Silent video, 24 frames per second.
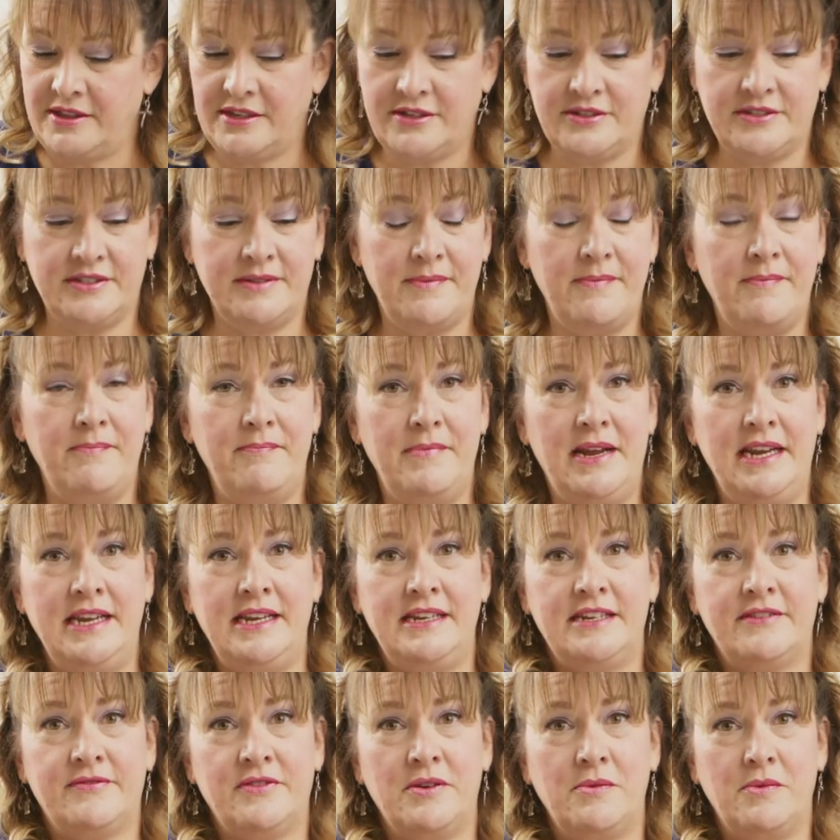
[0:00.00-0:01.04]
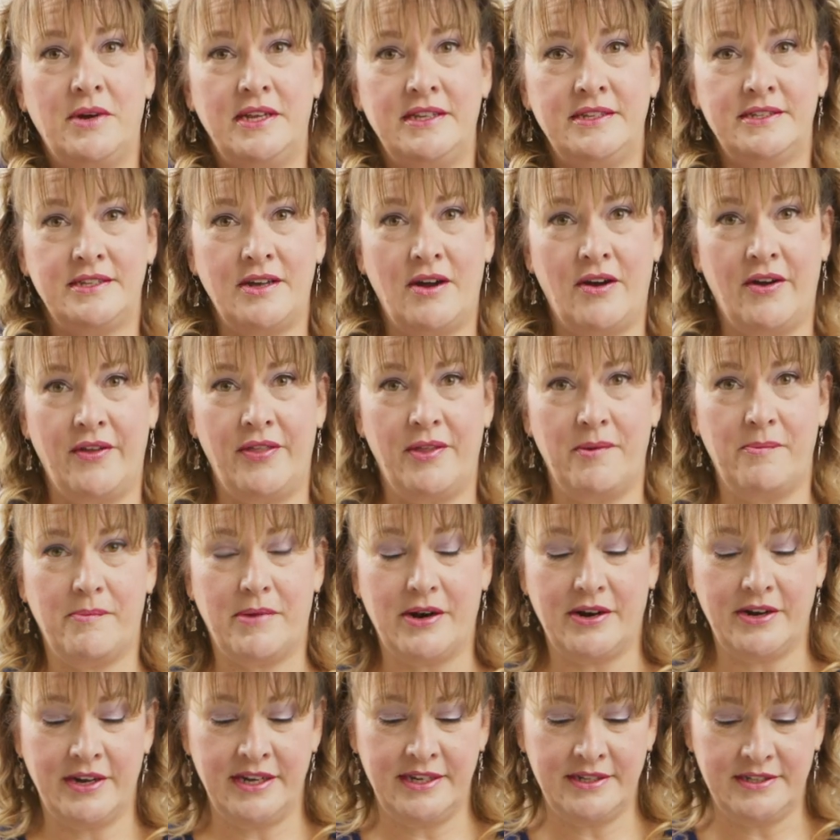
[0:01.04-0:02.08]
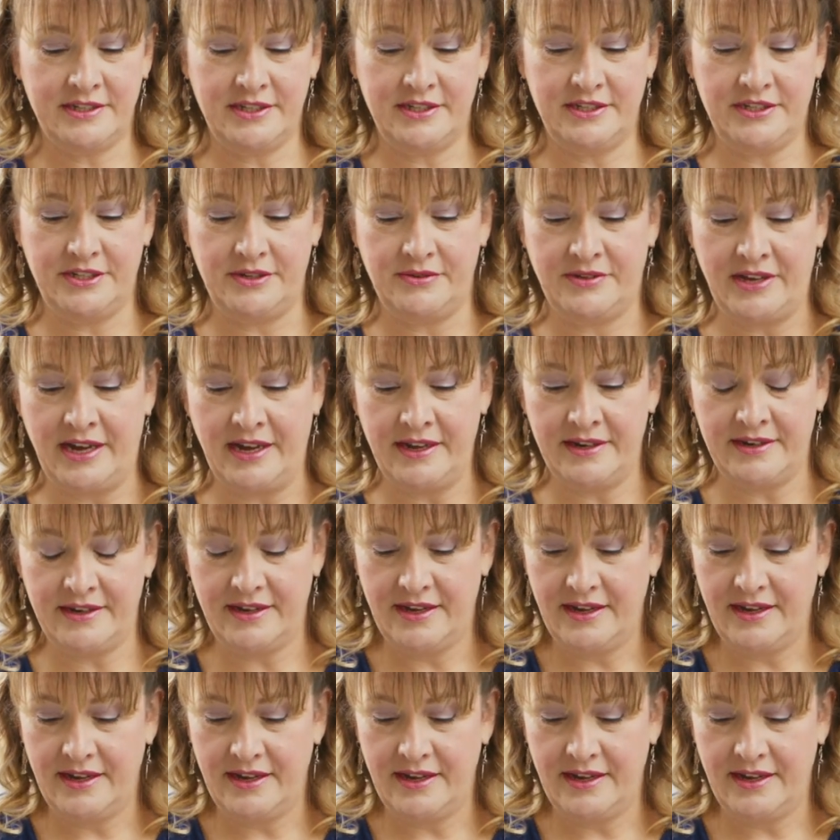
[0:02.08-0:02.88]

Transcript: There's many different ones on the market to do that.